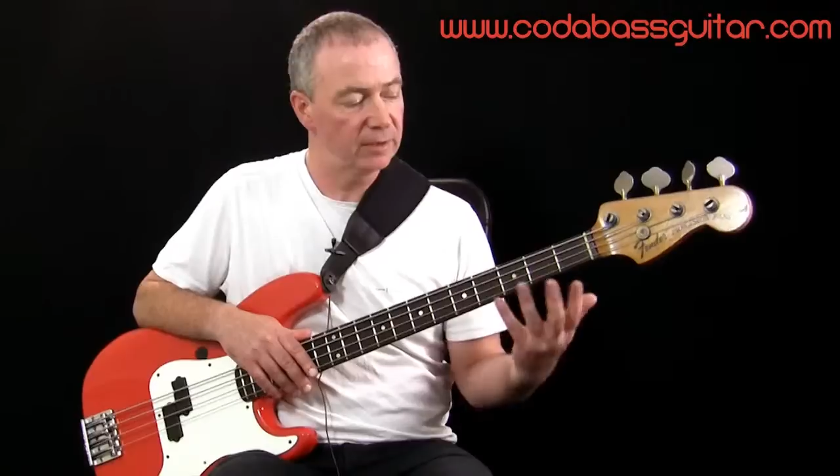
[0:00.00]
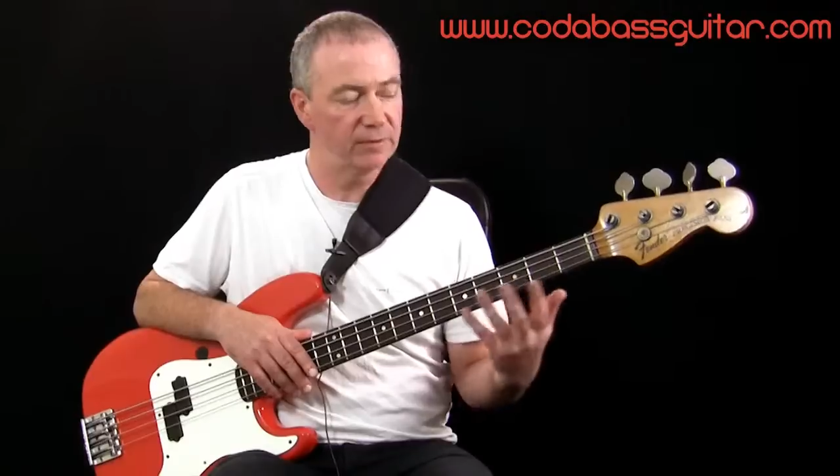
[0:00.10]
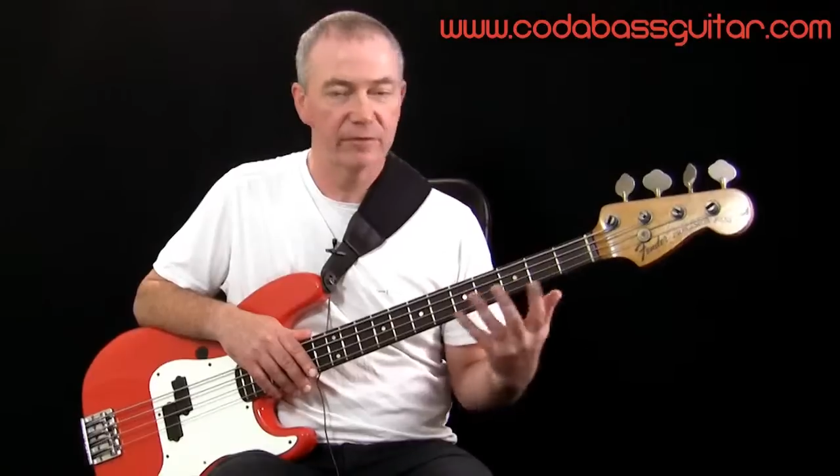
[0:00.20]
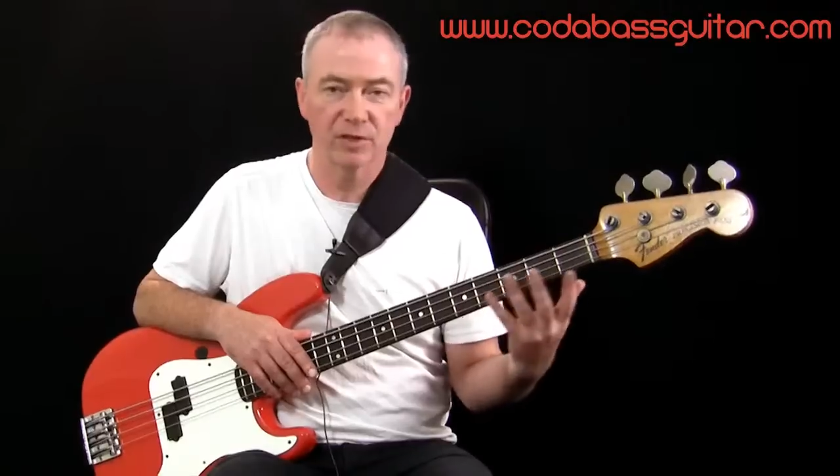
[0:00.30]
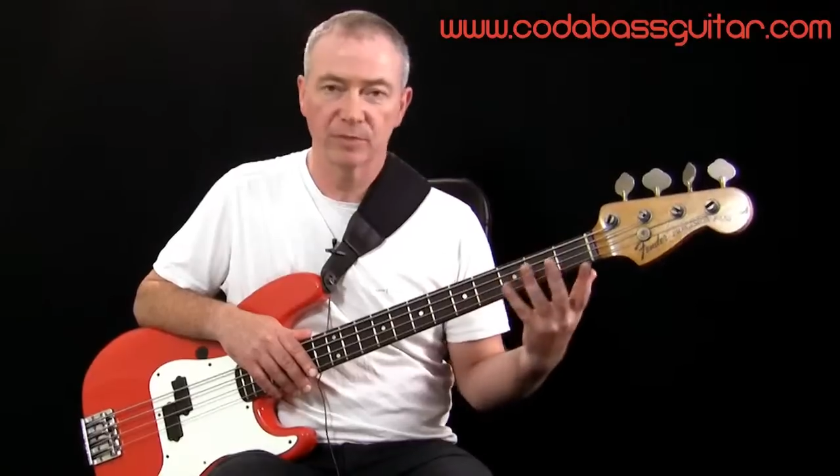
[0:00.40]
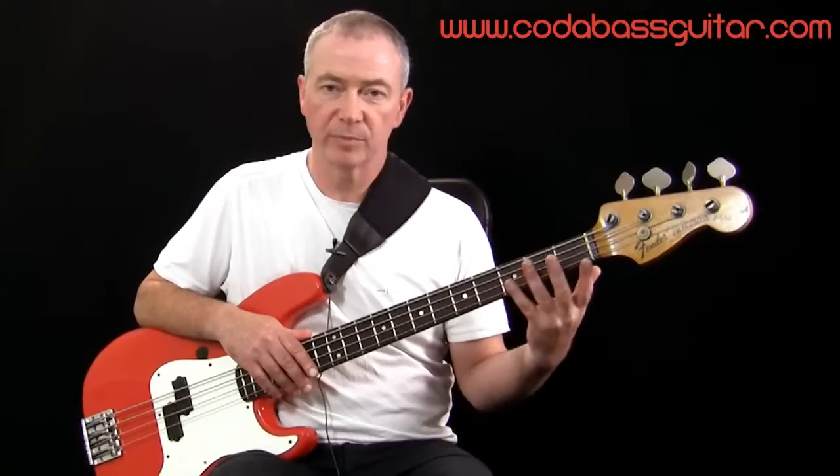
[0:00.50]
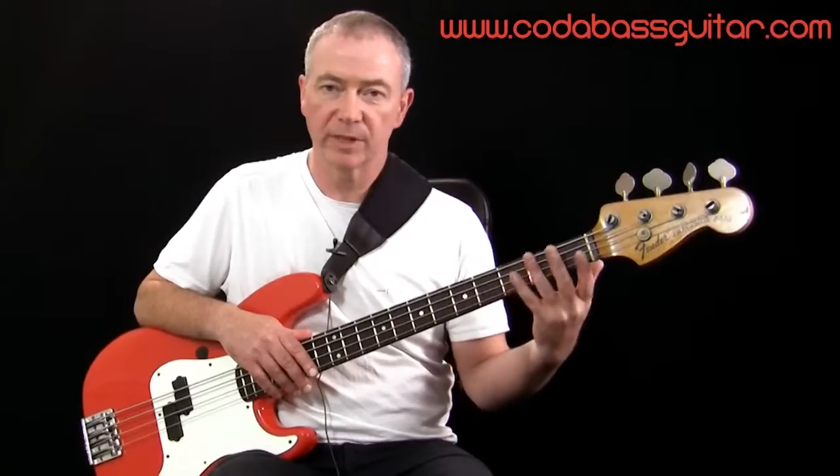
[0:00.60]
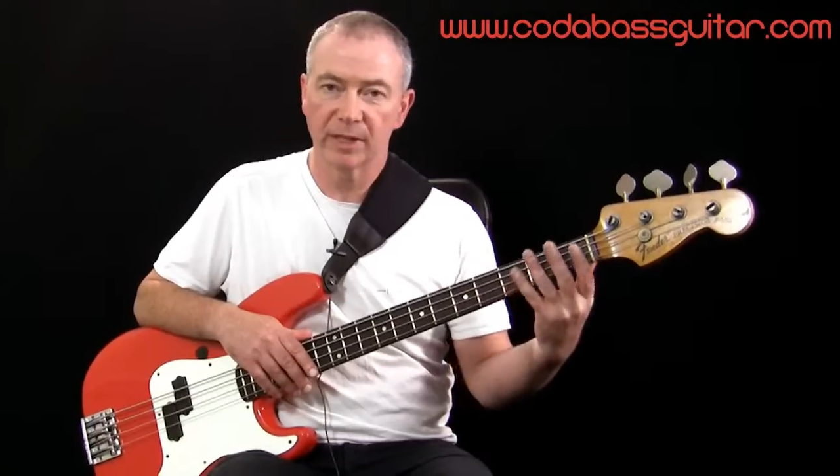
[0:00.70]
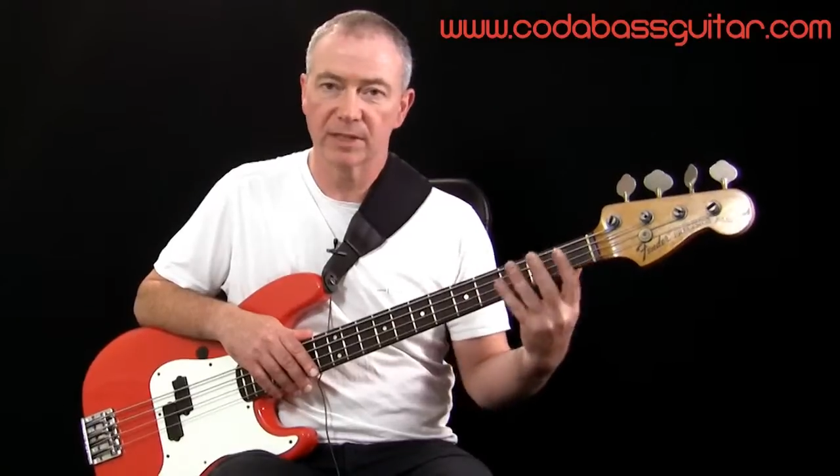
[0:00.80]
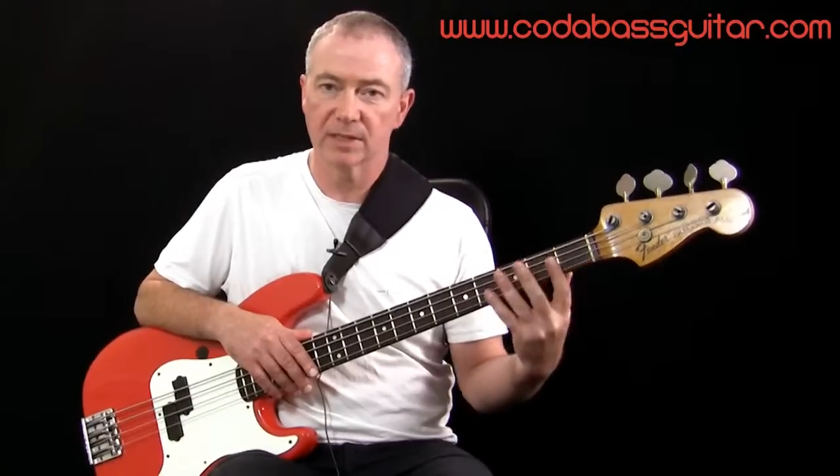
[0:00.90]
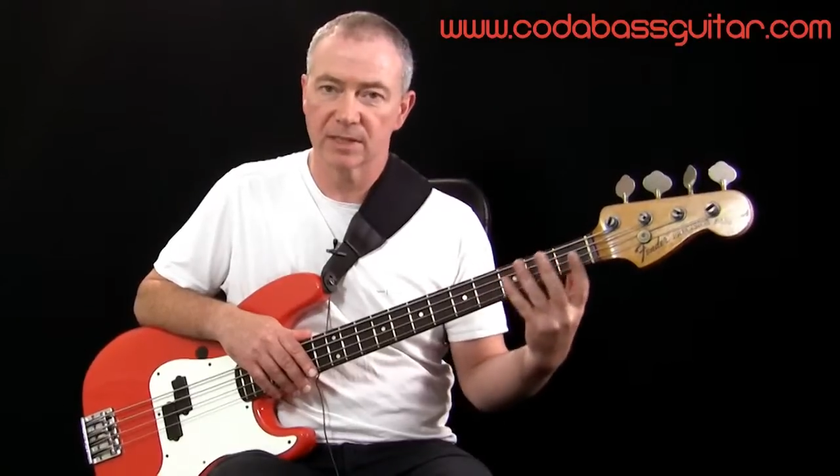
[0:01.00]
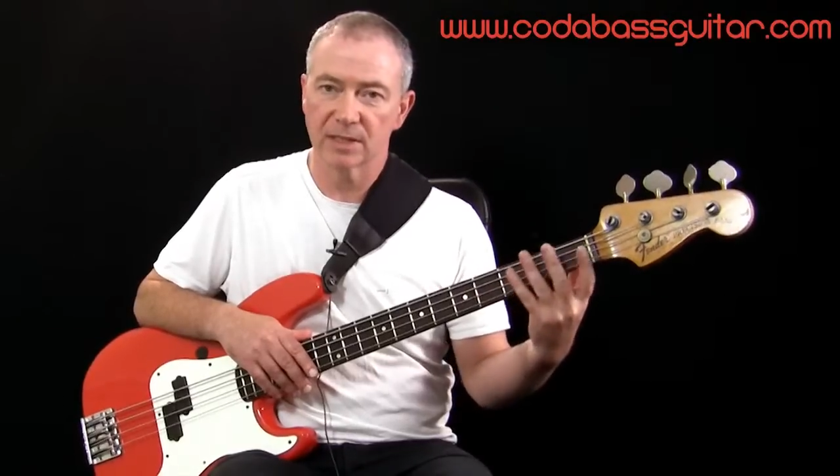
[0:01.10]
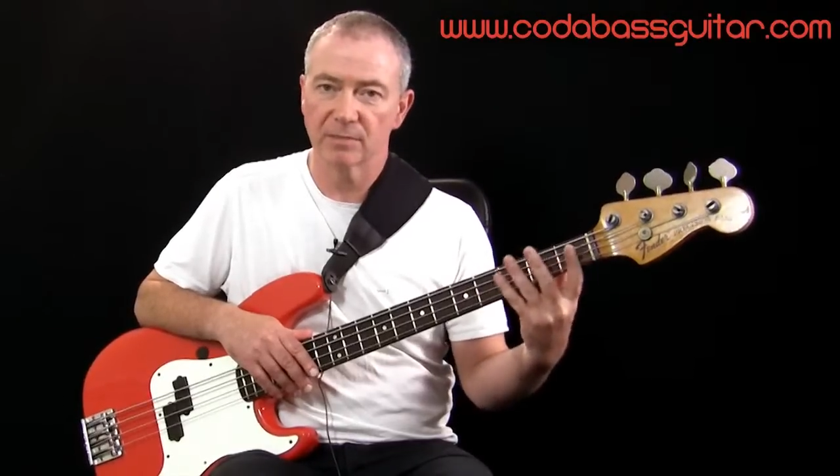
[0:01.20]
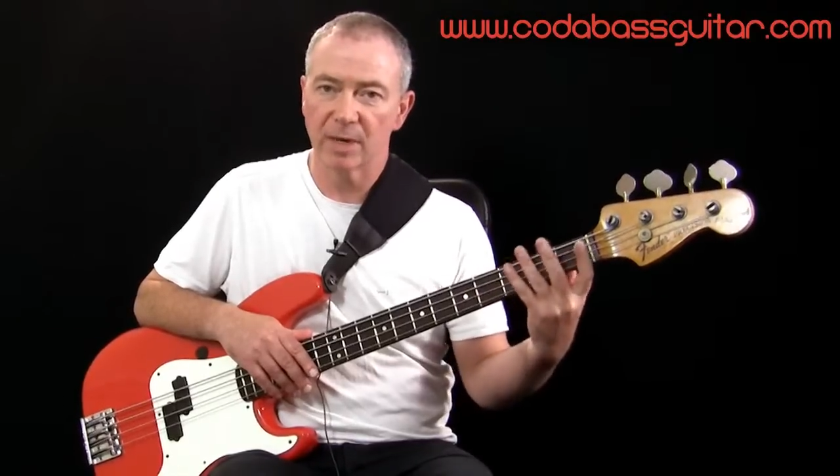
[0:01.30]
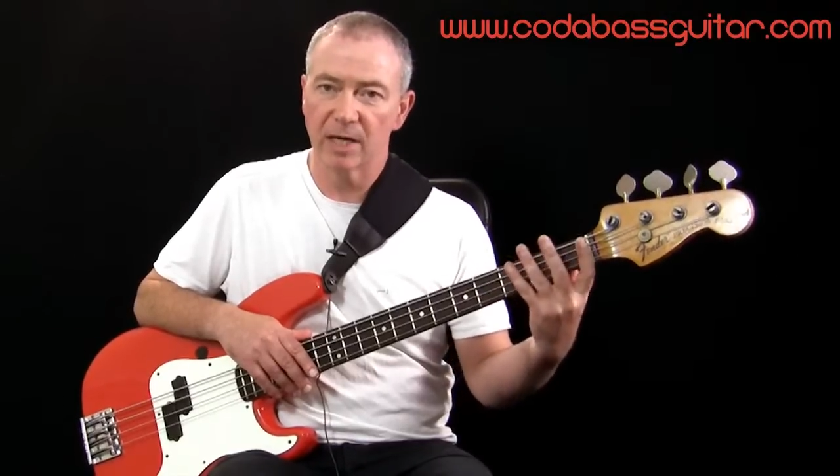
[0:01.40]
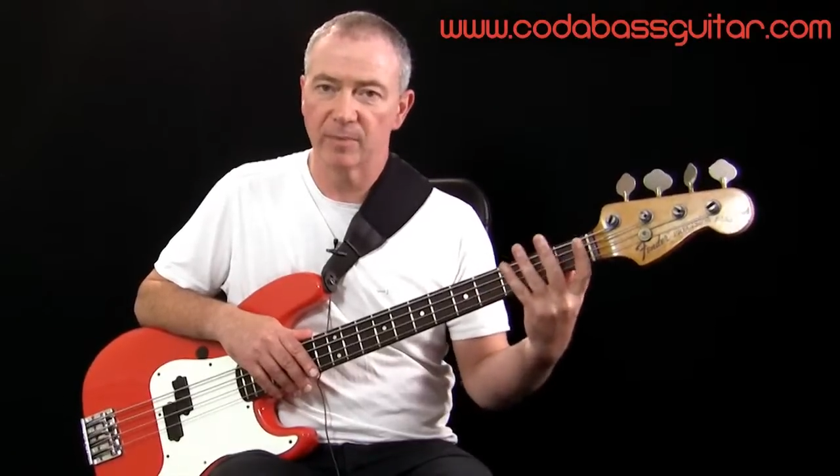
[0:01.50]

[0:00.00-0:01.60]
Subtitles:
that for some beginners this may